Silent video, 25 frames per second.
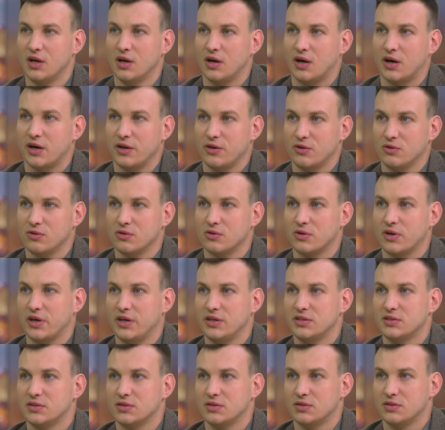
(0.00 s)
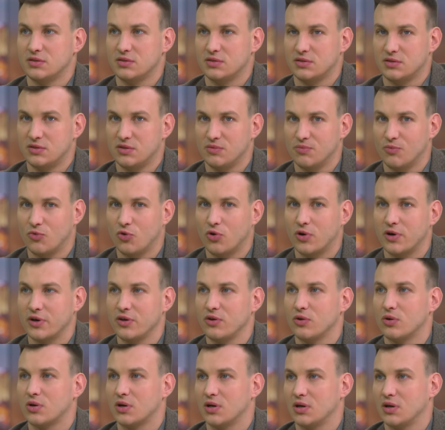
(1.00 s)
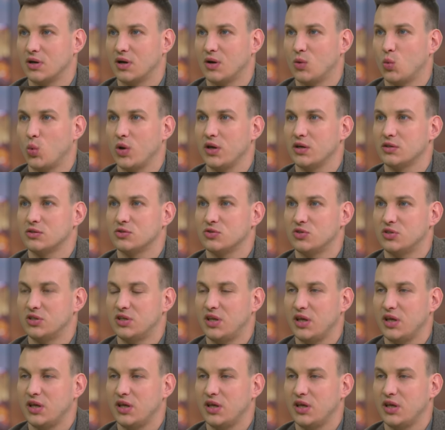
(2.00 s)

are you located, the more you're awake to the